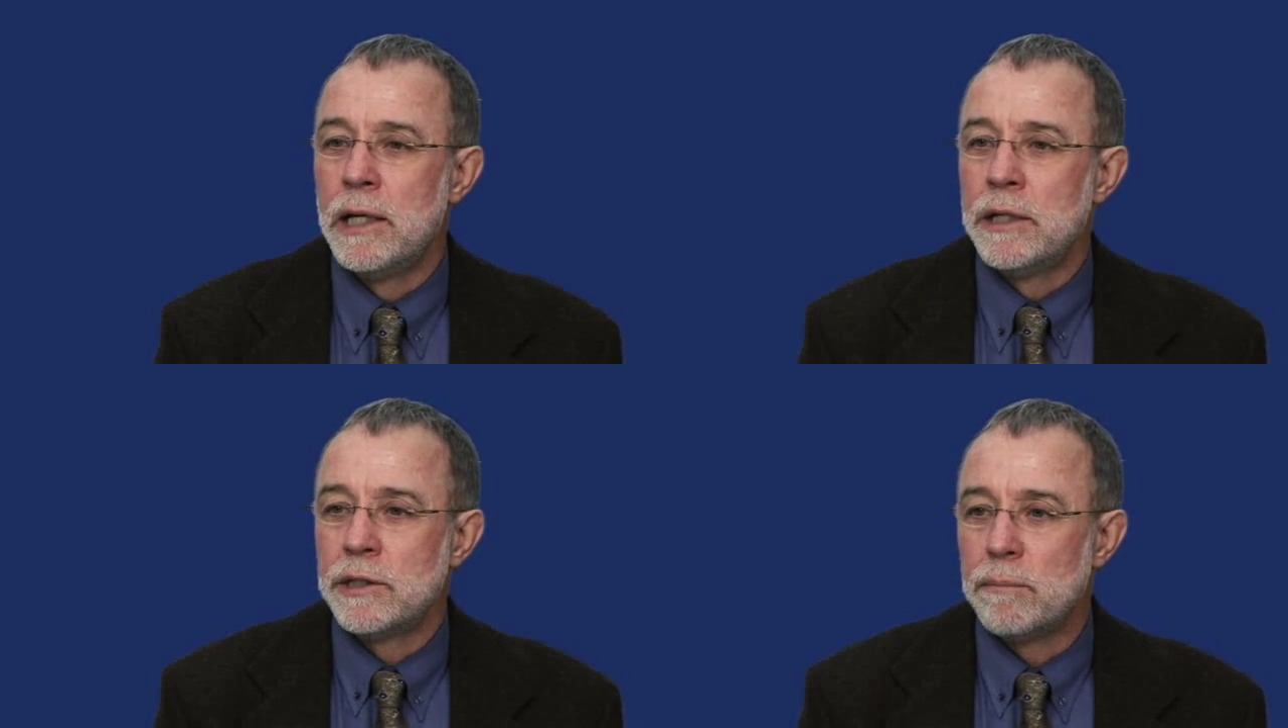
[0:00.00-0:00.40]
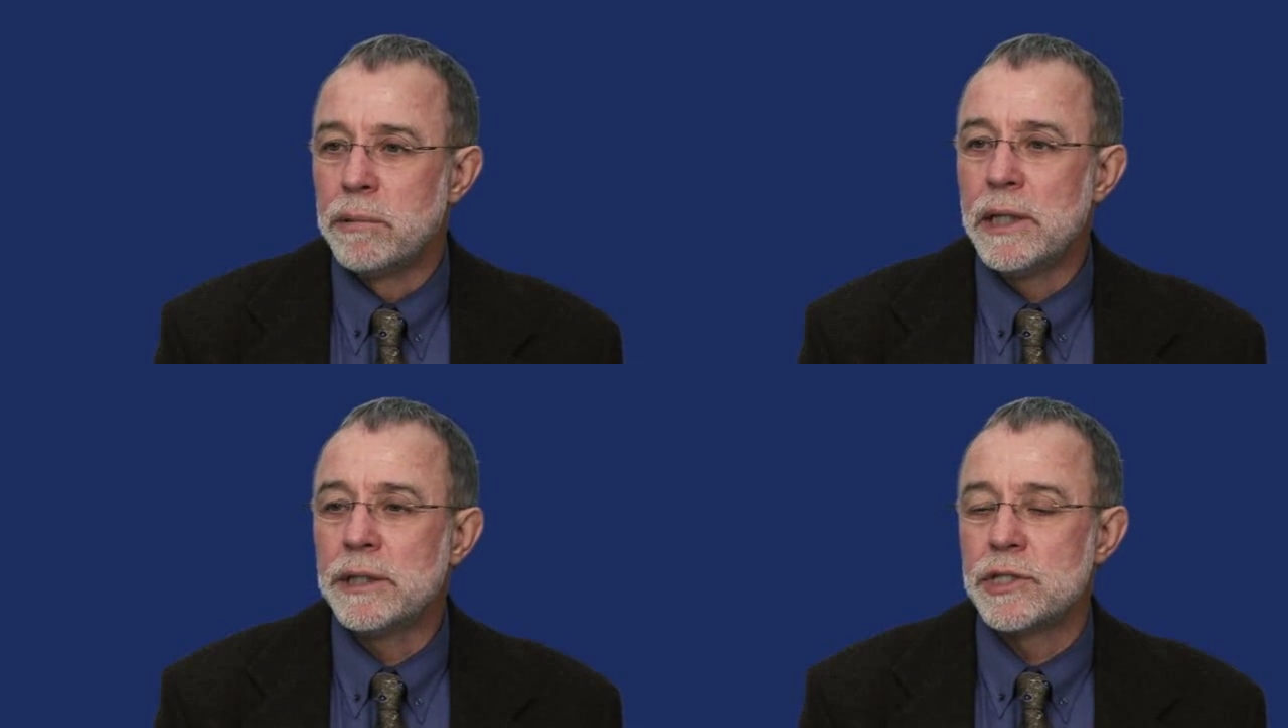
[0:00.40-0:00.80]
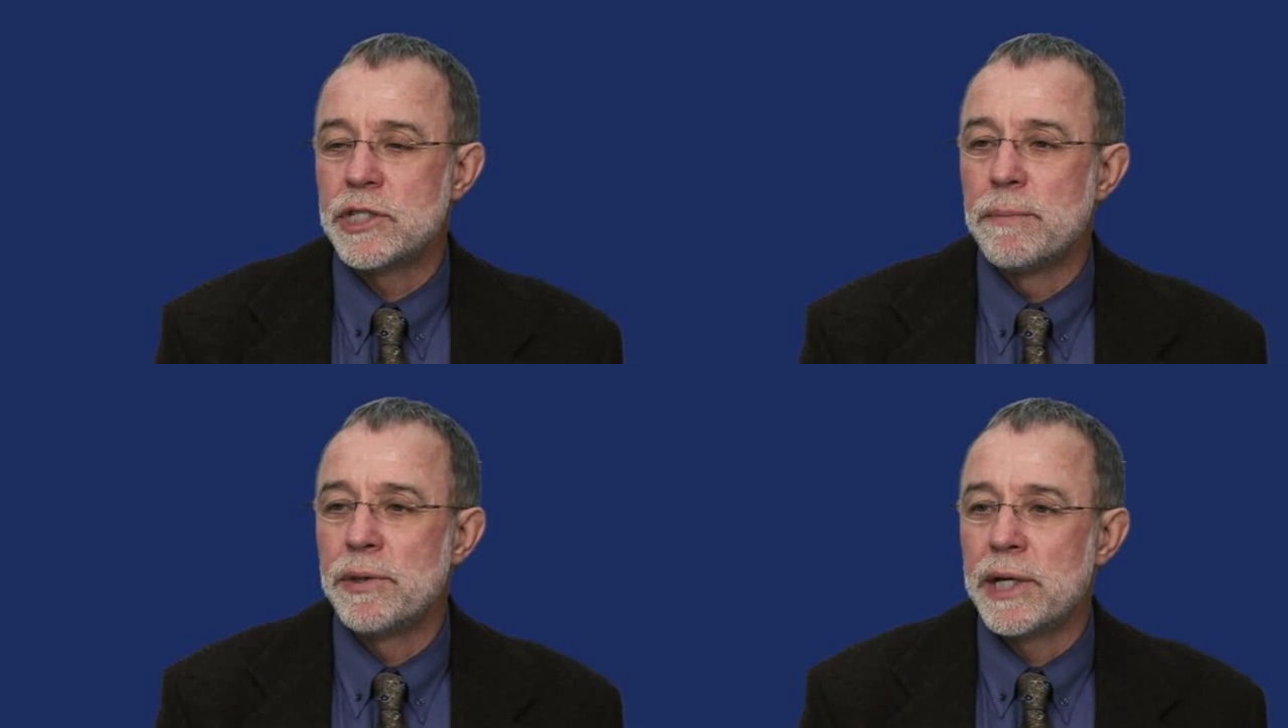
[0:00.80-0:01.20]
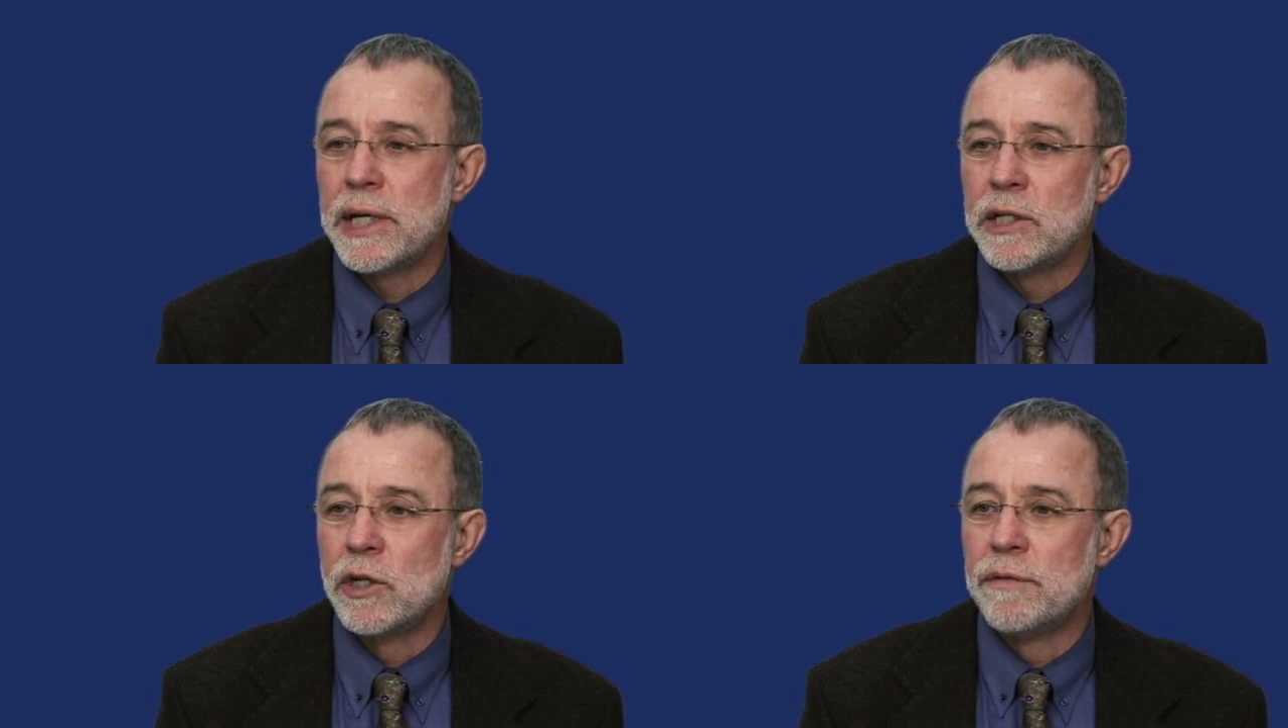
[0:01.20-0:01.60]
To blunt the
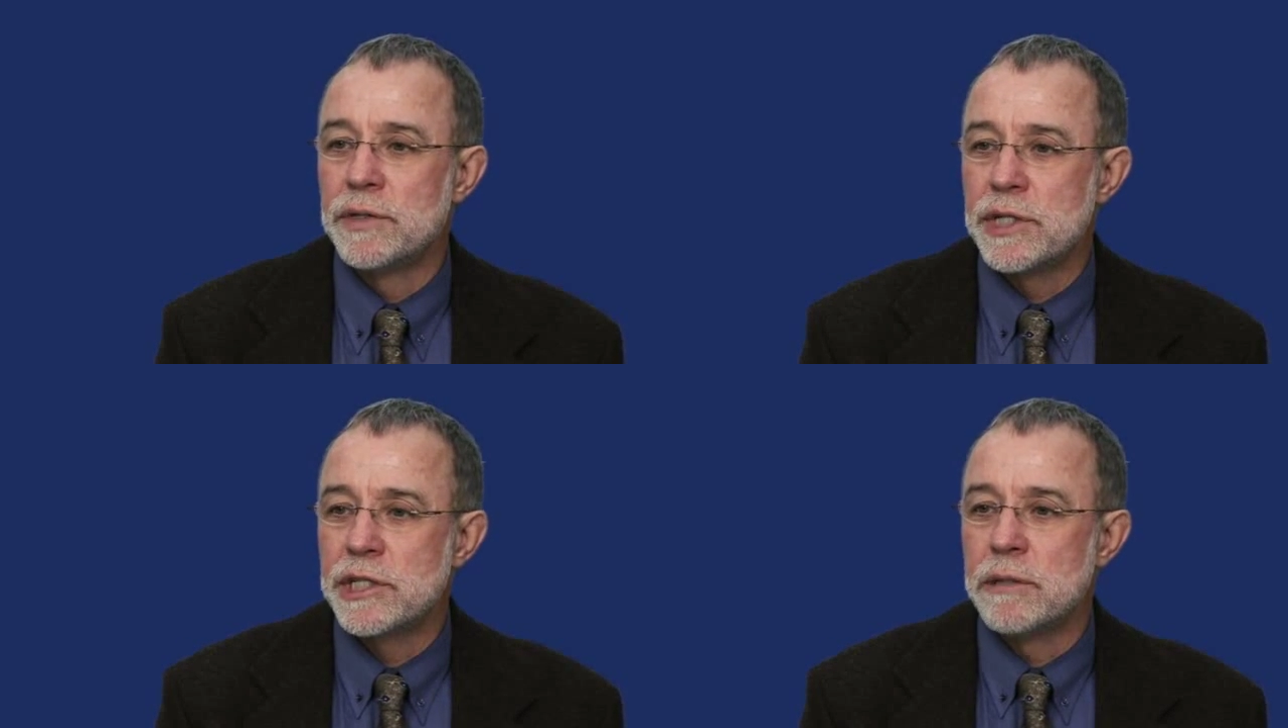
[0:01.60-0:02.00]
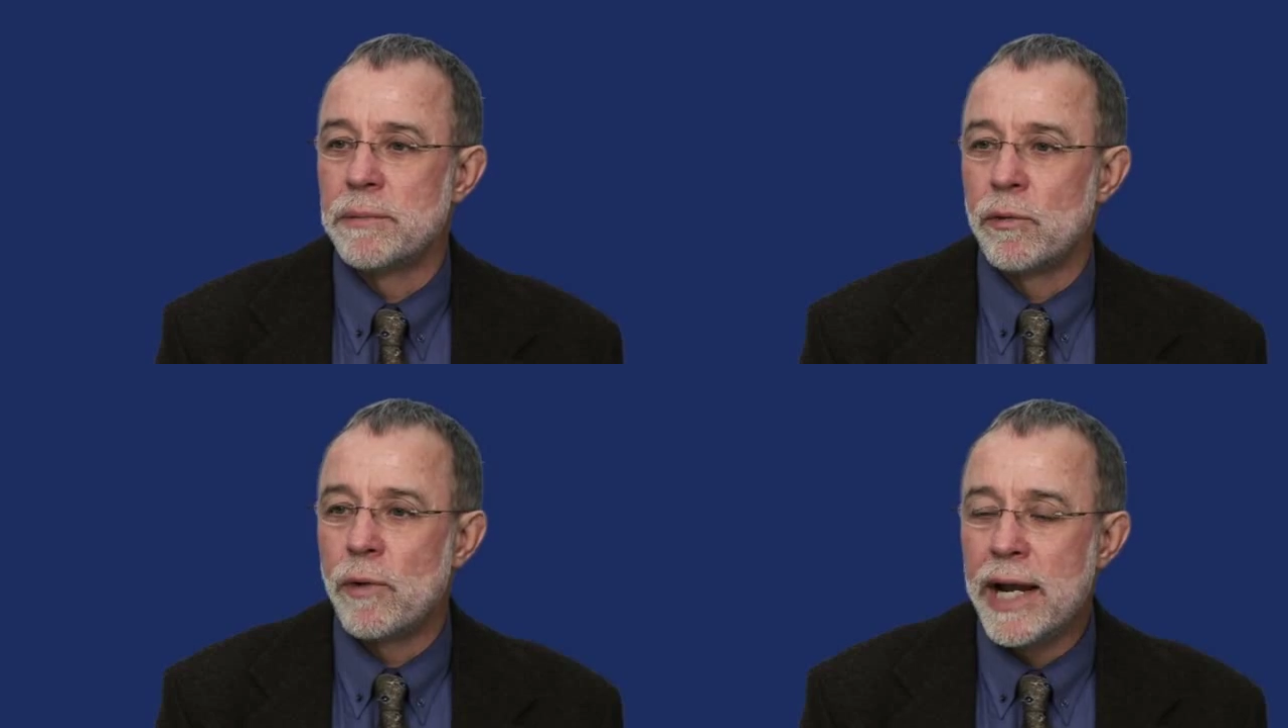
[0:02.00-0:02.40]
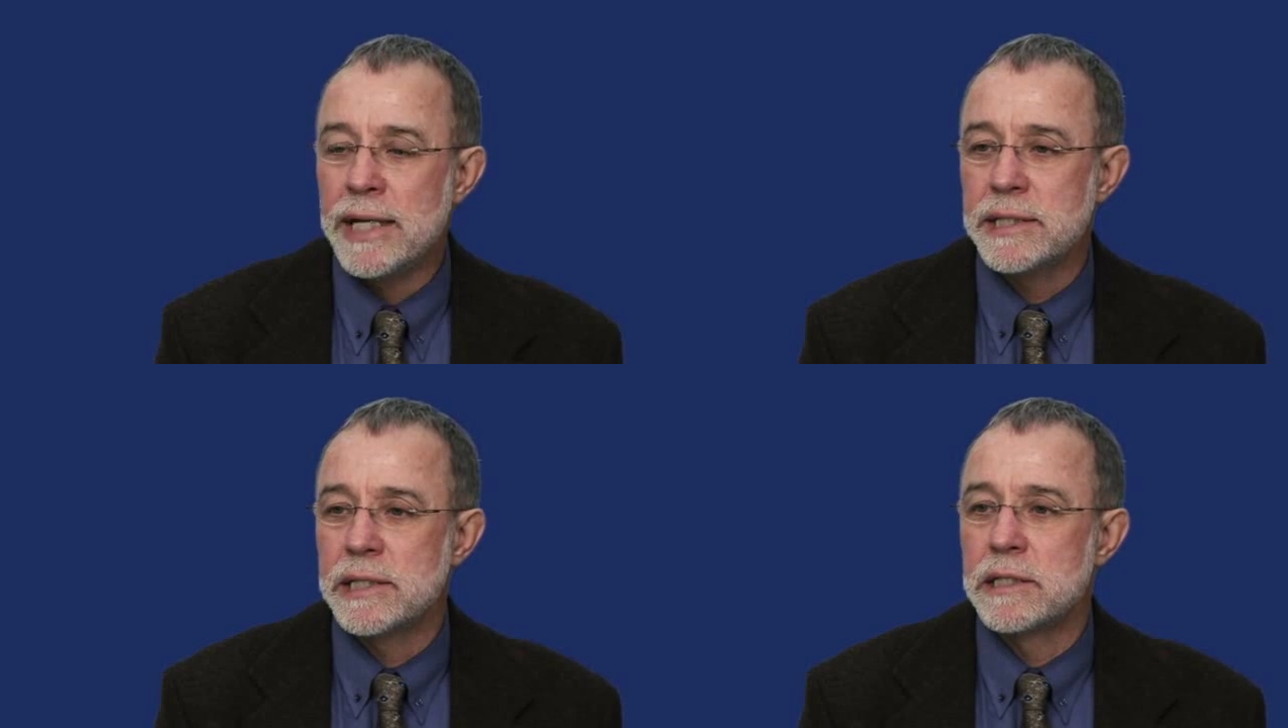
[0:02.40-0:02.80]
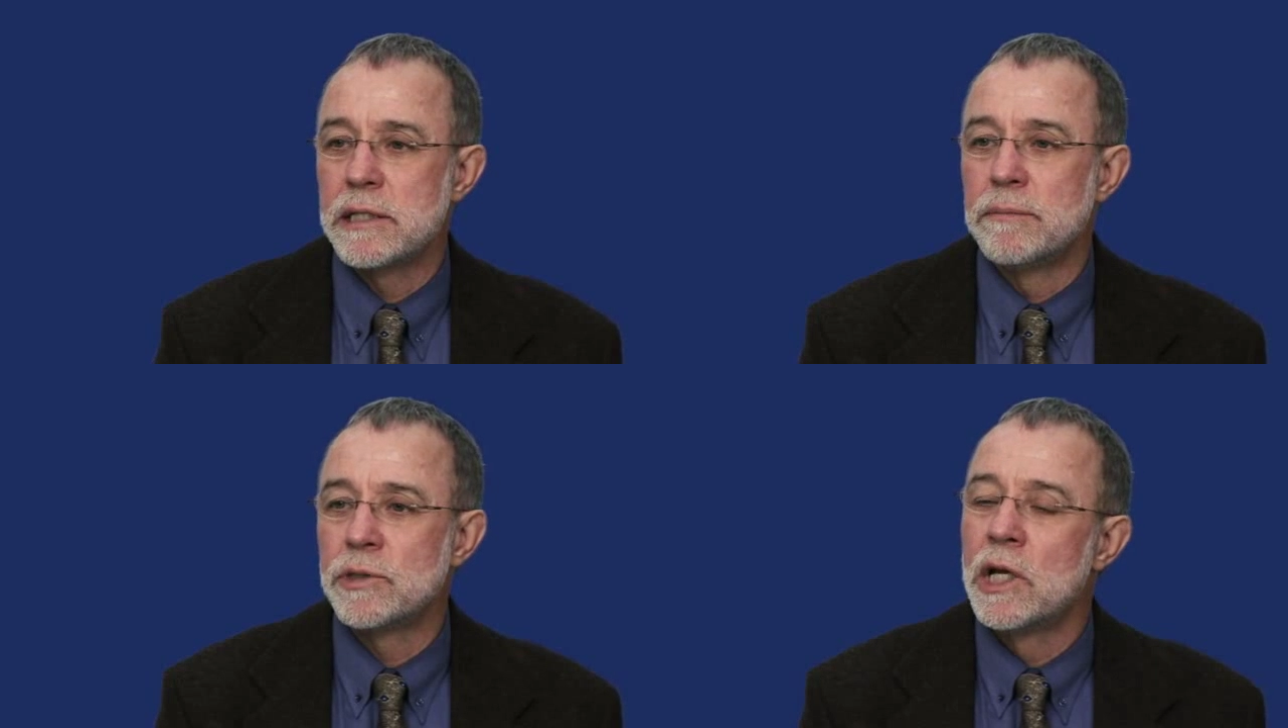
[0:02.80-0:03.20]
sympathetic nervous system and RAS
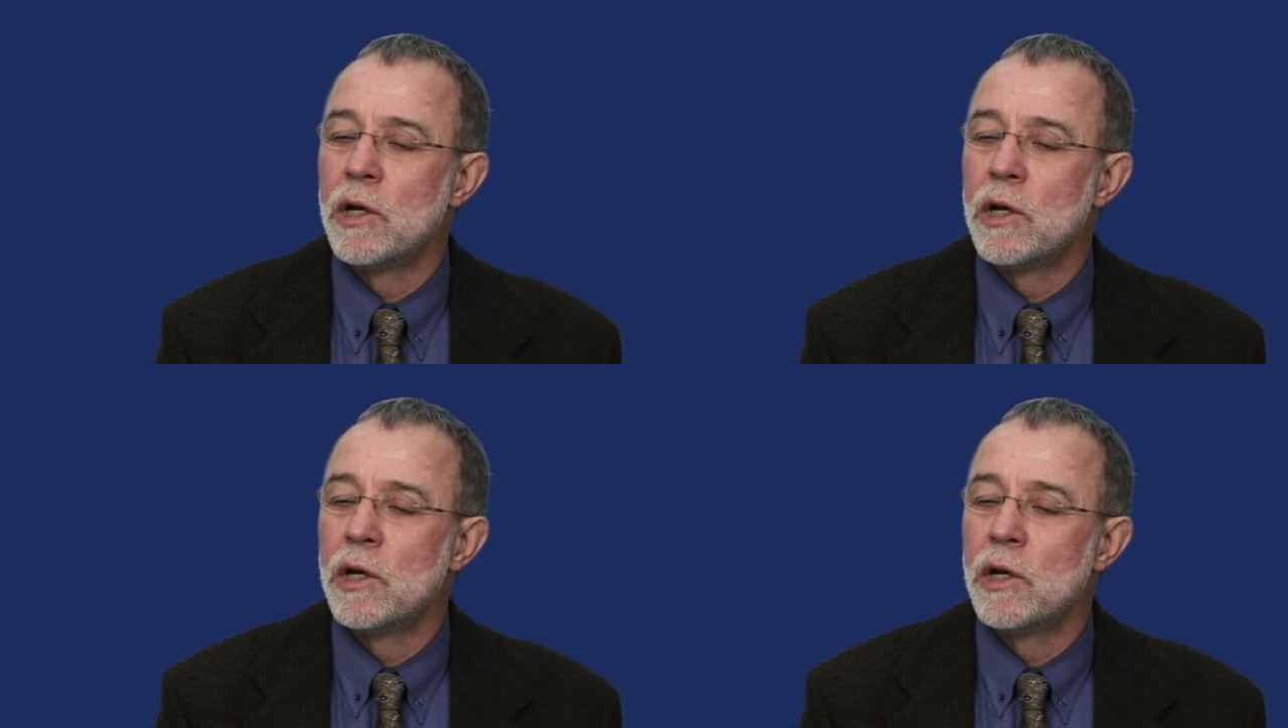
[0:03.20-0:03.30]
systems,